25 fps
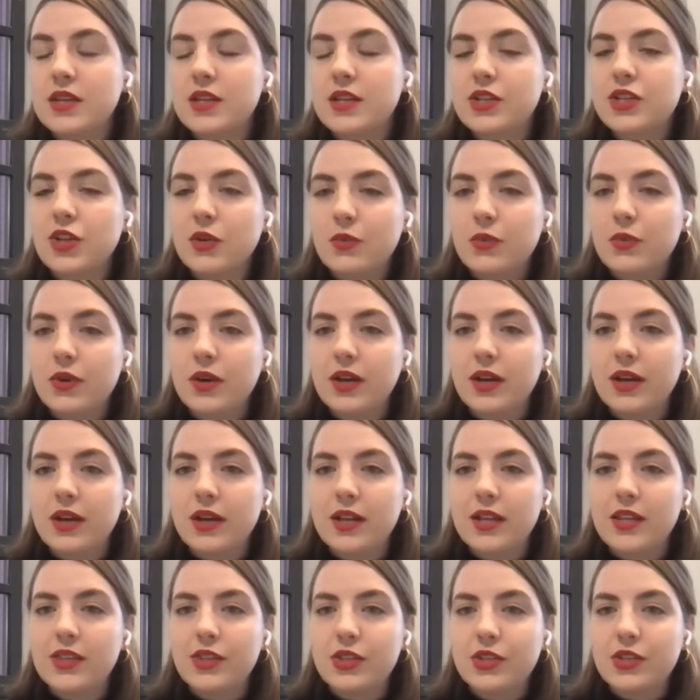So
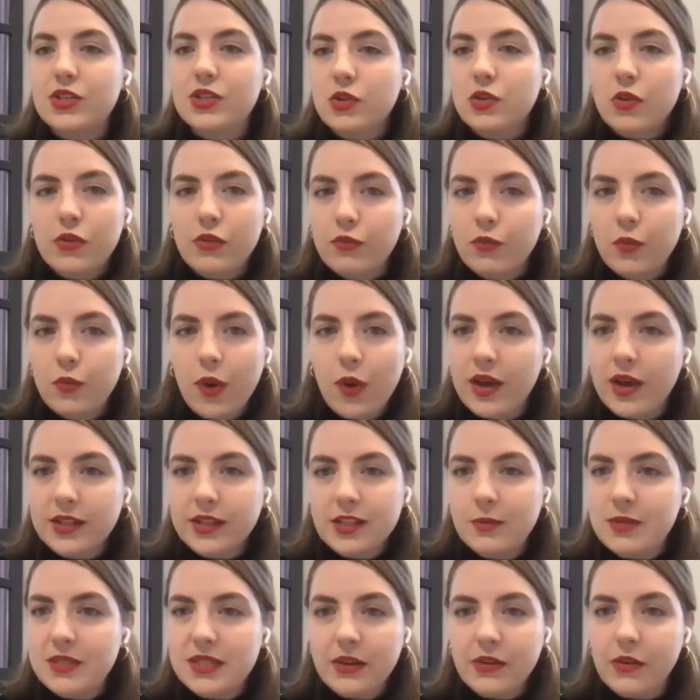there's a lot of work
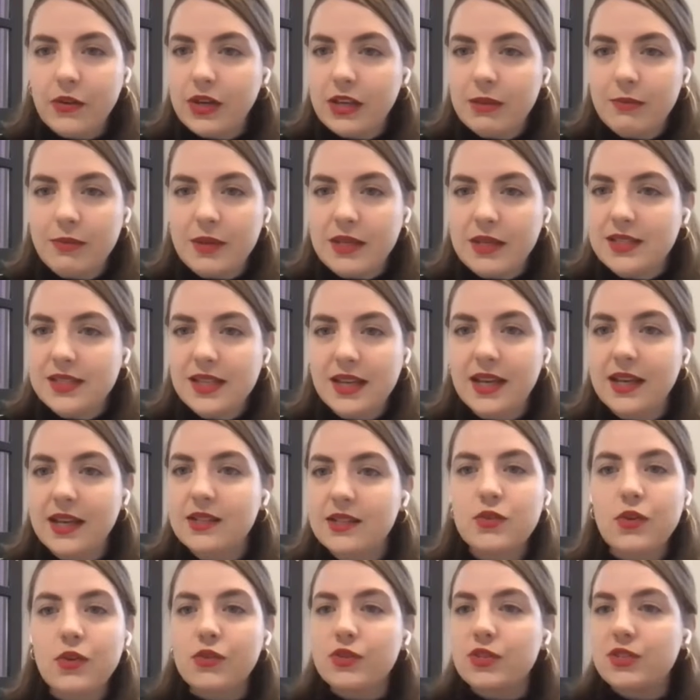to be done on EPC.
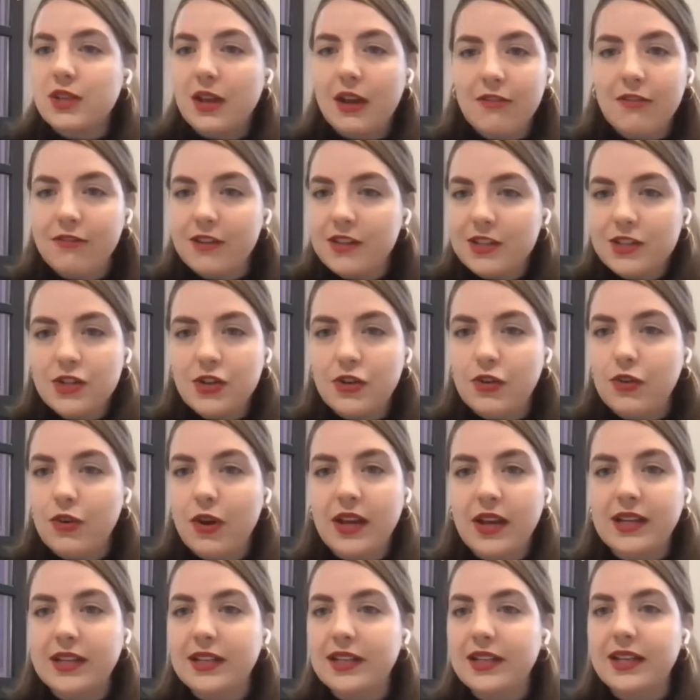It's not surfaced
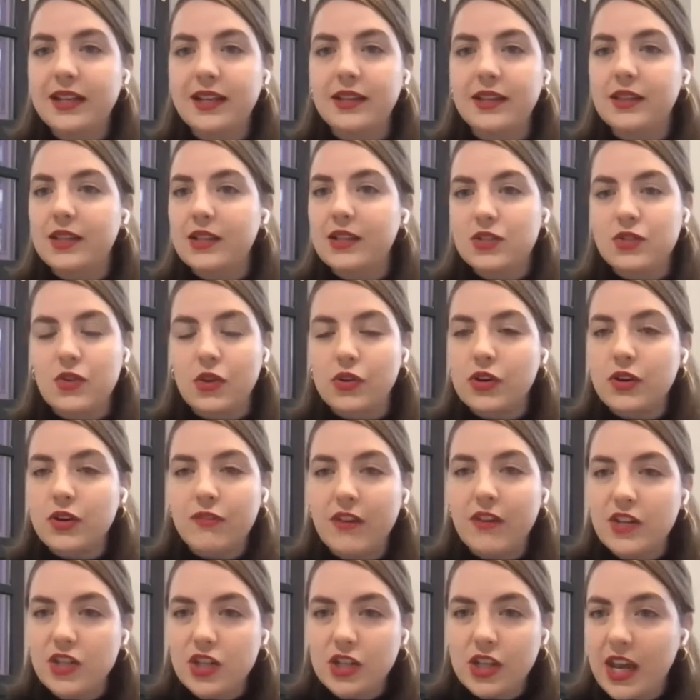correctly. There's not
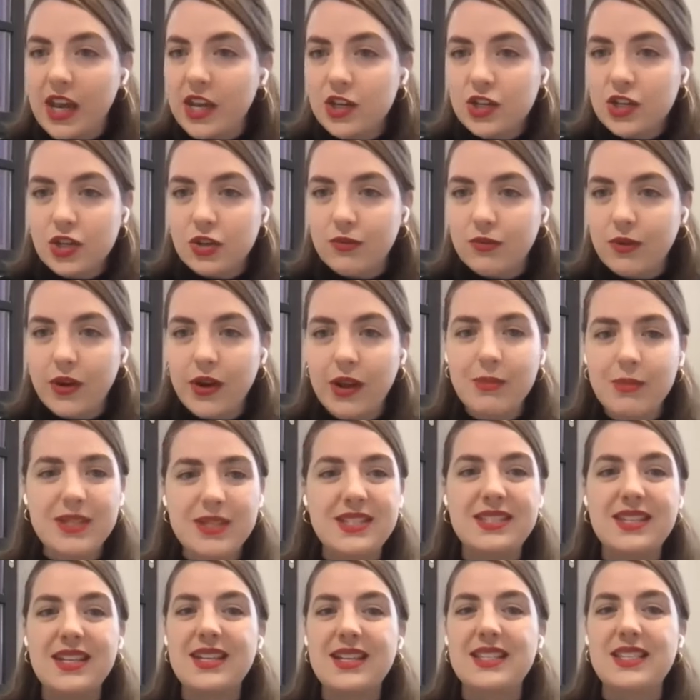enough education around it. I mean,
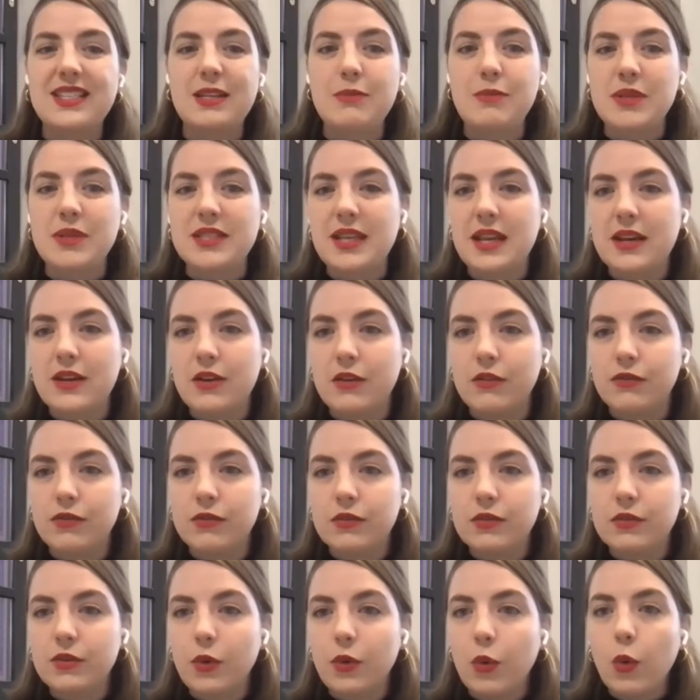60% of
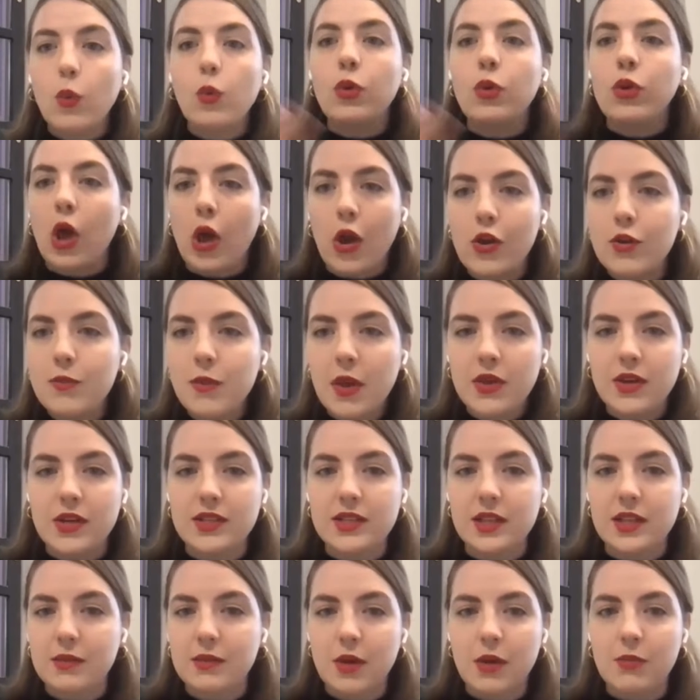all
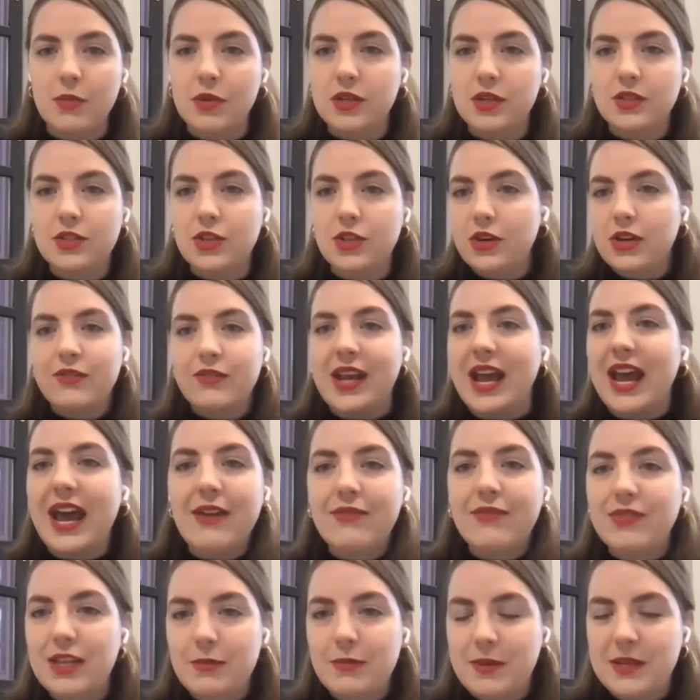homeowners at the moment don't even
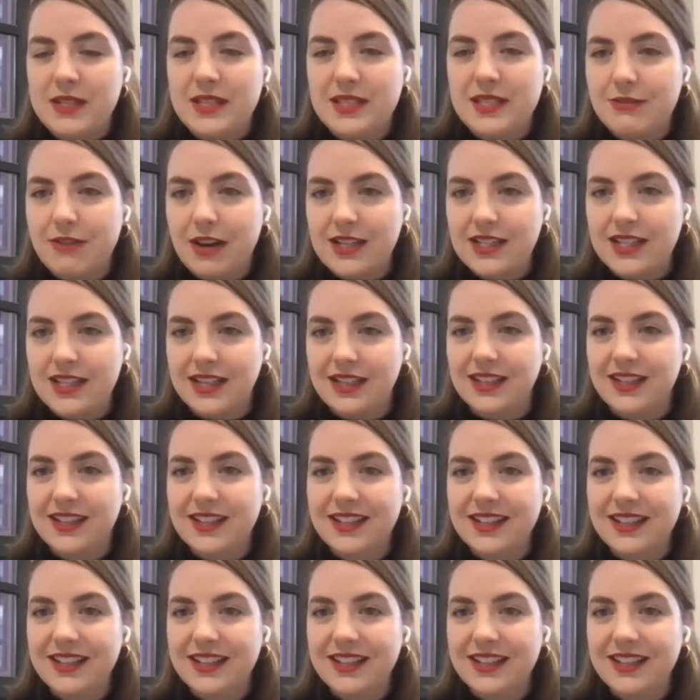have an EPC rating.